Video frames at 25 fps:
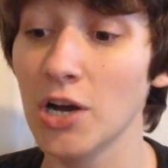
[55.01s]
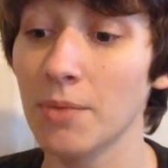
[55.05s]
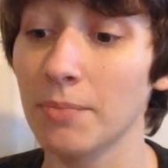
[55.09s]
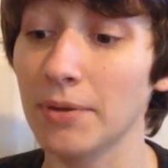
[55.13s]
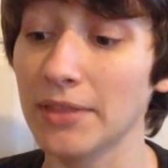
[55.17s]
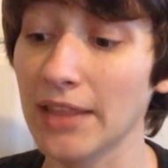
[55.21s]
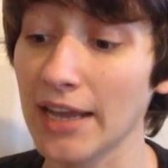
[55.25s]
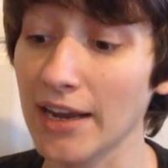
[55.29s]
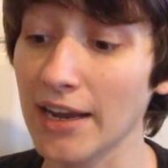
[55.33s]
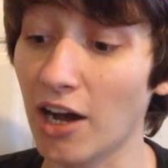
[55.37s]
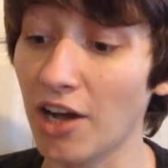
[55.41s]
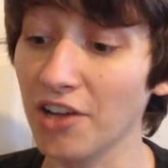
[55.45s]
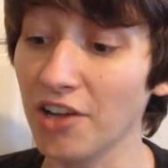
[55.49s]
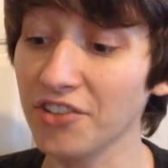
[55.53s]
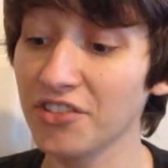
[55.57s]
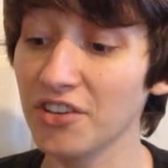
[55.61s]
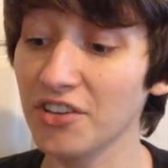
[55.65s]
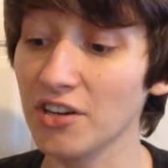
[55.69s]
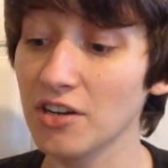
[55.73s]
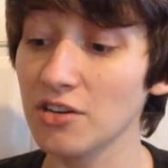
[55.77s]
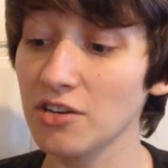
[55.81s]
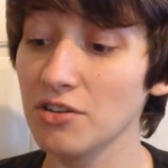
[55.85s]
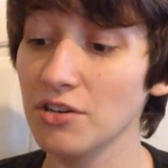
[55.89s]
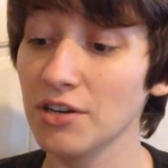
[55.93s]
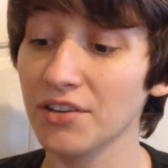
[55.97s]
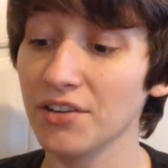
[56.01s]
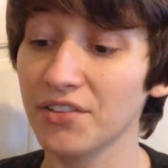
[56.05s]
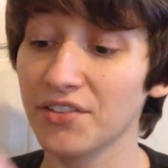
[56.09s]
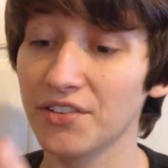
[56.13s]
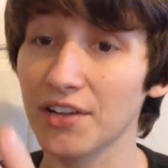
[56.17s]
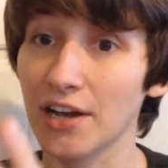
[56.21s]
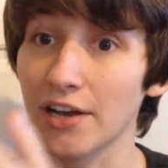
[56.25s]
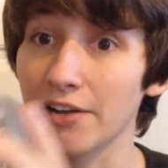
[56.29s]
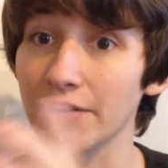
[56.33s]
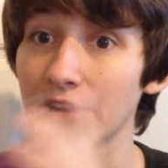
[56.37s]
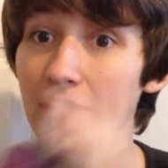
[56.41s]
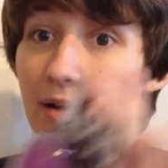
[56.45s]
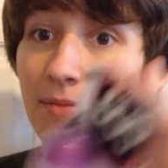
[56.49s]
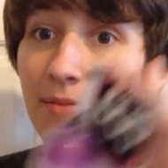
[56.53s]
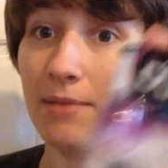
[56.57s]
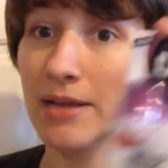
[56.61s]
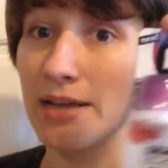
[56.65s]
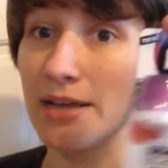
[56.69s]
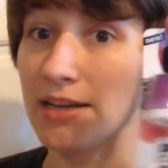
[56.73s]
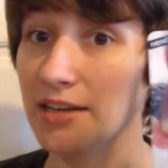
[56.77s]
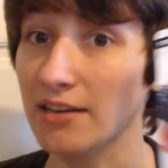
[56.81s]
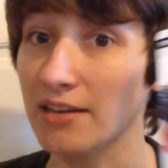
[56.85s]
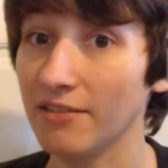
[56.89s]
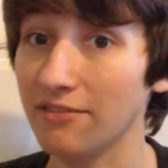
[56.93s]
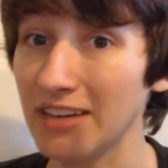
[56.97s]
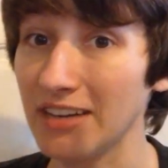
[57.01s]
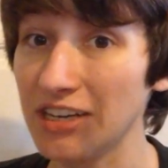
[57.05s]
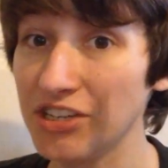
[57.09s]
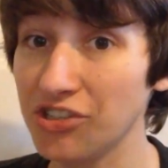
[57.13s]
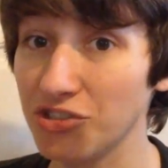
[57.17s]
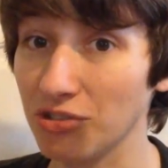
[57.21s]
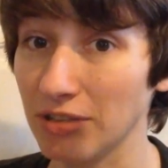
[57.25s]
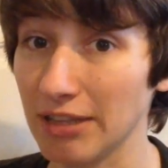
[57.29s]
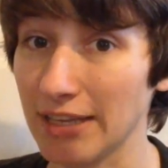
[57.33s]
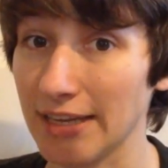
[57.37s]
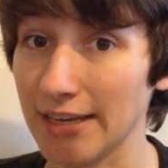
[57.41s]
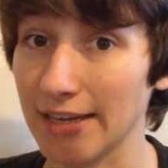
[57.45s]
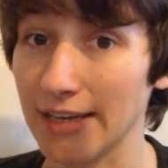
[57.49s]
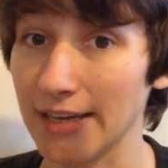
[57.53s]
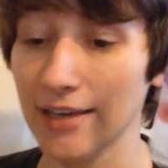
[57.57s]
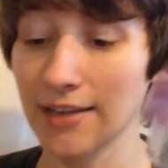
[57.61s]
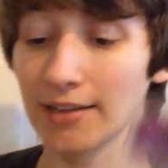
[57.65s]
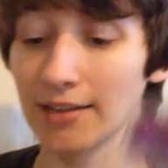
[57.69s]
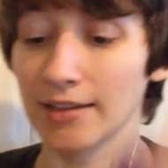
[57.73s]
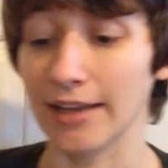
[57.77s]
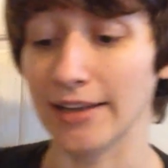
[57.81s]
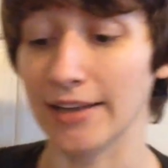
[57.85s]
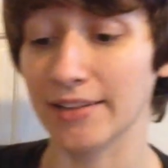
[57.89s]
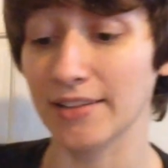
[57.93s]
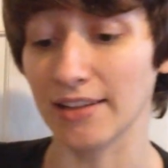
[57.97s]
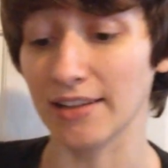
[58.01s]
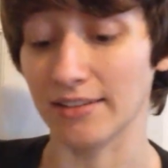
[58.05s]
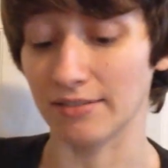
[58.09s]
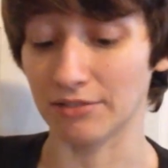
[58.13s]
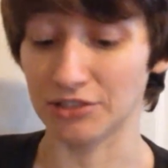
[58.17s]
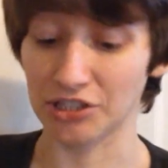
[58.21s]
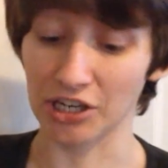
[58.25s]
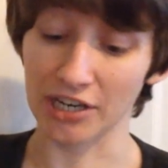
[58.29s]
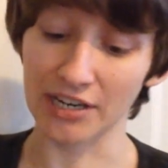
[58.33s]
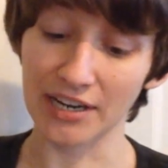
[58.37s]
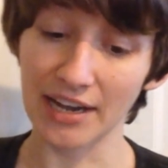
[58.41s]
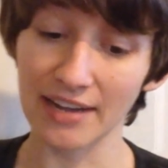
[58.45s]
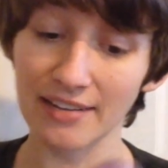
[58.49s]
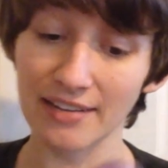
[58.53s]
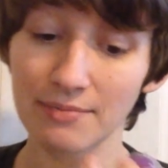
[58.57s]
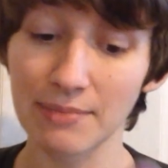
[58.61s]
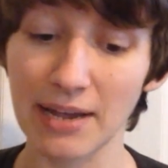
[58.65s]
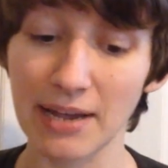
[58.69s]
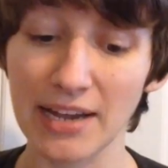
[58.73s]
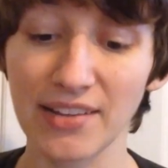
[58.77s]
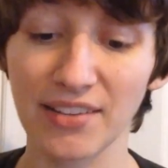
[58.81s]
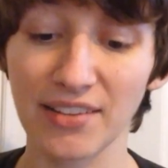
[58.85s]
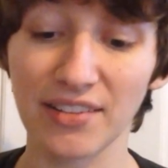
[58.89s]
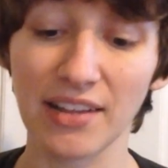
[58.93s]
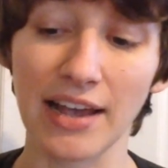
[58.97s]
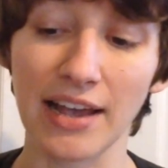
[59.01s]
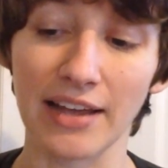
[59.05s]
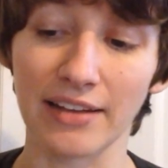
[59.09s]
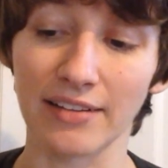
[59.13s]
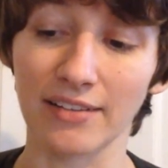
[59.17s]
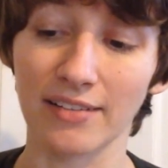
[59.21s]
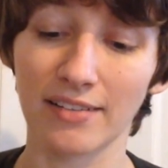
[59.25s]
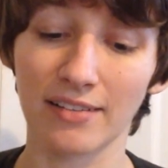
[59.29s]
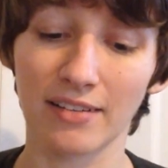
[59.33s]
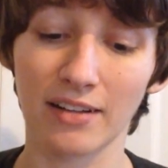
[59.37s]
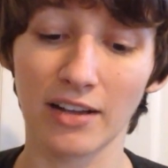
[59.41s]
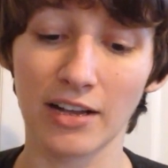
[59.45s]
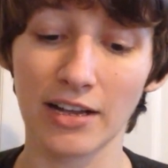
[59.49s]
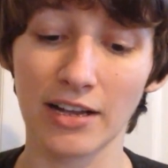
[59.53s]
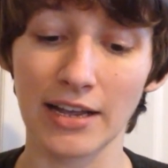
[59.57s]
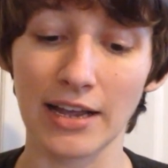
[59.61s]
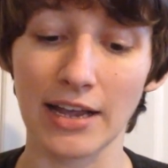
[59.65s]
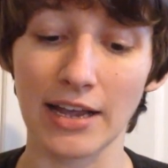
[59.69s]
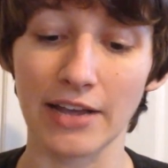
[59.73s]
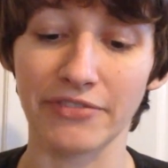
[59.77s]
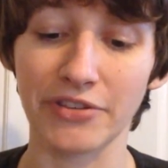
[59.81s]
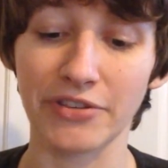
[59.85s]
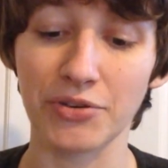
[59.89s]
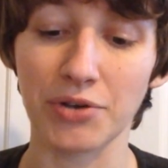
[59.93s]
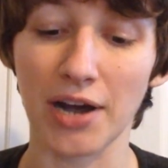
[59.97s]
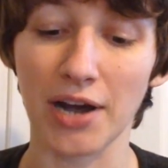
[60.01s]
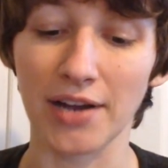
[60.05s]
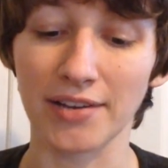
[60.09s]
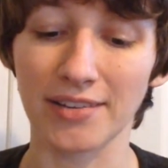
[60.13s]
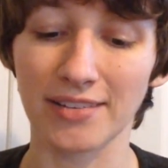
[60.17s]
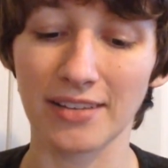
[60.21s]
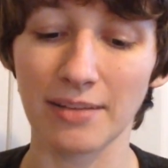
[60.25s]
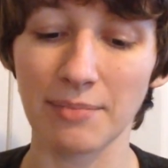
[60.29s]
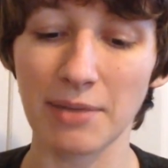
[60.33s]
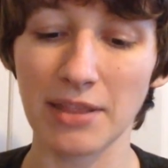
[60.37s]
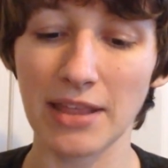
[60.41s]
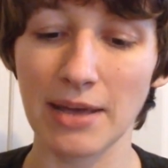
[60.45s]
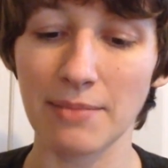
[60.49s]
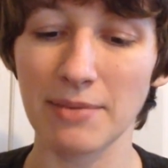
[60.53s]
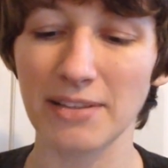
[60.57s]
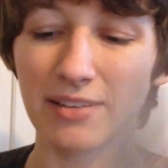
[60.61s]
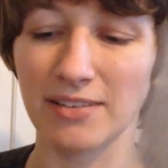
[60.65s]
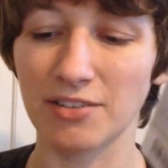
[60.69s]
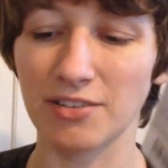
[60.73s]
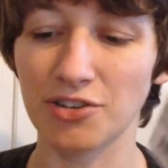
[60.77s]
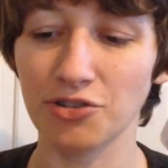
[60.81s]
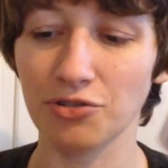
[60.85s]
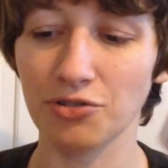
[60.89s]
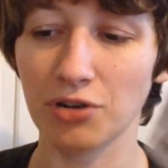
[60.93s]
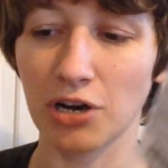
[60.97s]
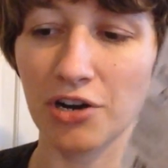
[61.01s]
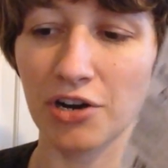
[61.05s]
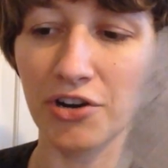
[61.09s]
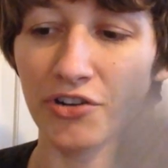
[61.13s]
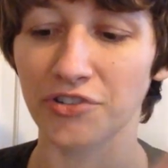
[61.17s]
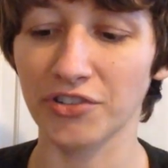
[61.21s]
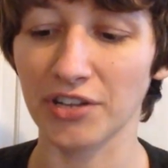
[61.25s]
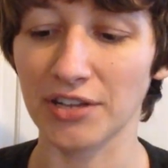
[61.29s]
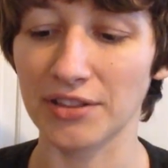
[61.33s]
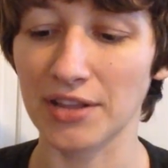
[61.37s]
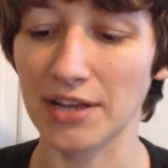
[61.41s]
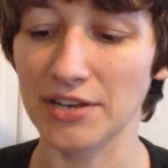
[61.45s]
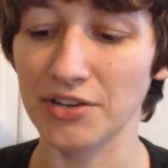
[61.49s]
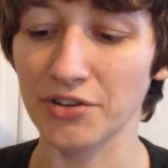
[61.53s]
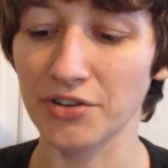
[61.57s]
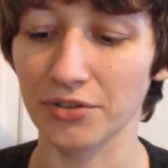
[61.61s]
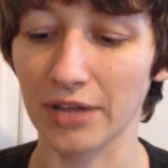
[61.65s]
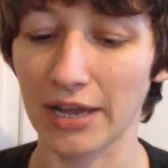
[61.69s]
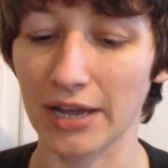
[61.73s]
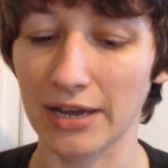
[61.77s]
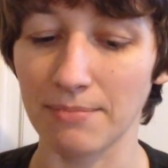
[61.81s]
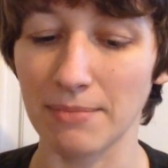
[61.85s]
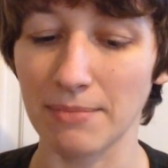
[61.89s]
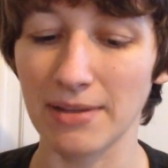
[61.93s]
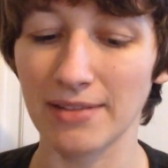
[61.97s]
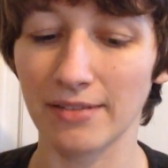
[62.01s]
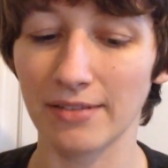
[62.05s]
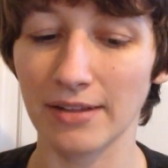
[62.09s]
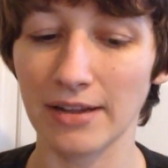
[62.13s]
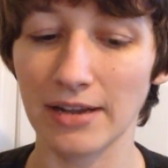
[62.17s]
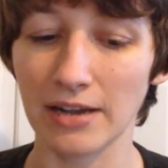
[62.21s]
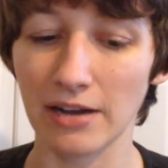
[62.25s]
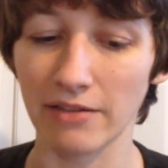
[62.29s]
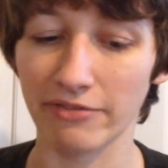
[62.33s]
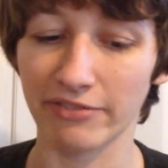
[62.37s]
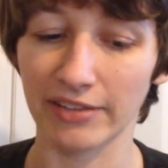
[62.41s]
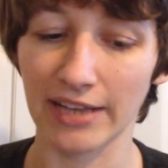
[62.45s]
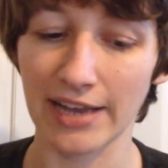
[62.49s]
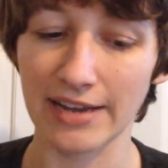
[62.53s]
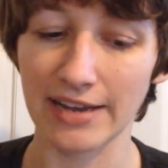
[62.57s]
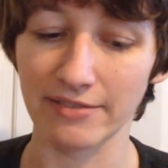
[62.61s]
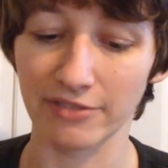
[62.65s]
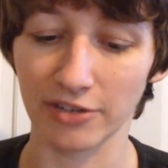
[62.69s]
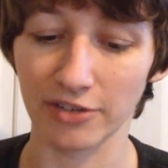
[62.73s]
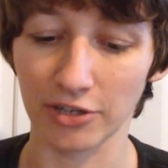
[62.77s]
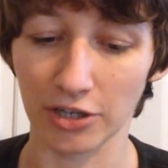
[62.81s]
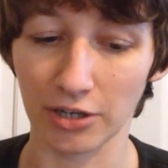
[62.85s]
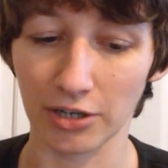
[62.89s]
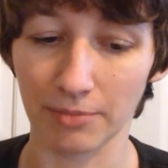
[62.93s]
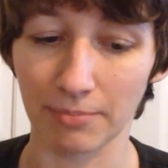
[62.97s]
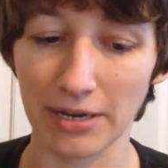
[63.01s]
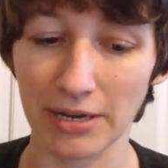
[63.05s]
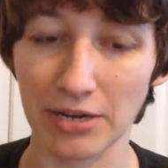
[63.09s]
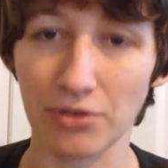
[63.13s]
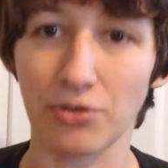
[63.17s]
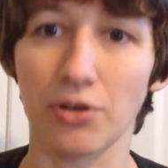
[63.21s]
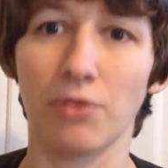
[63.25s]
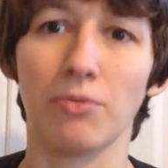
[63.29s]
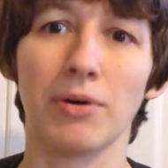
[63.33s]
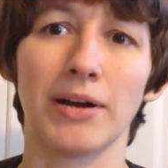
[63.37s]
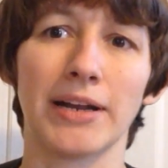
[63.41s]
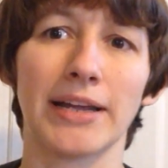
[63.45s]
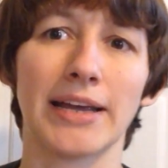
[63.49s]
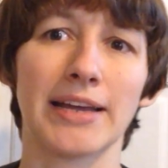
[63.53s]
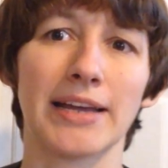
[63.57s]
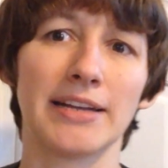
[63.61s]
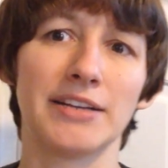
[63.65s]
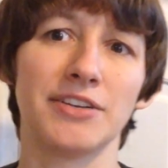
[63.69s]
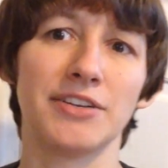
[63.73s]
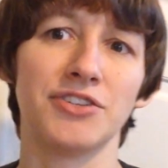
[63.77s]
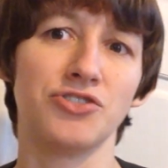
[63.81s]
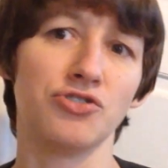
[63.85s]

But they also sell them individually, like this, which I guess makes sense if you got some of them as duos and then you're, like, missing a flavor, but you don't want to get a